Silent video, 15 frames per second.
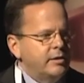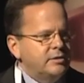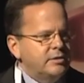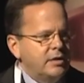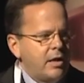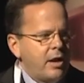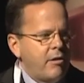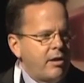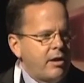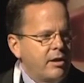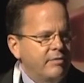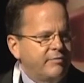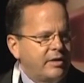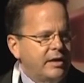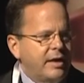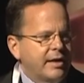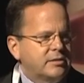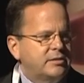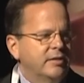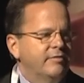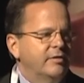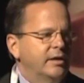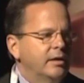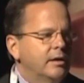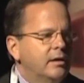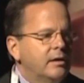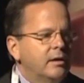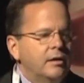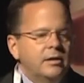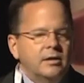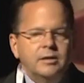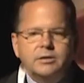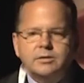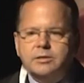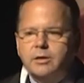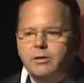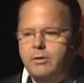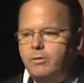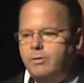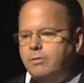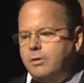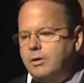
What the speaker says: is in the area of connectivity. So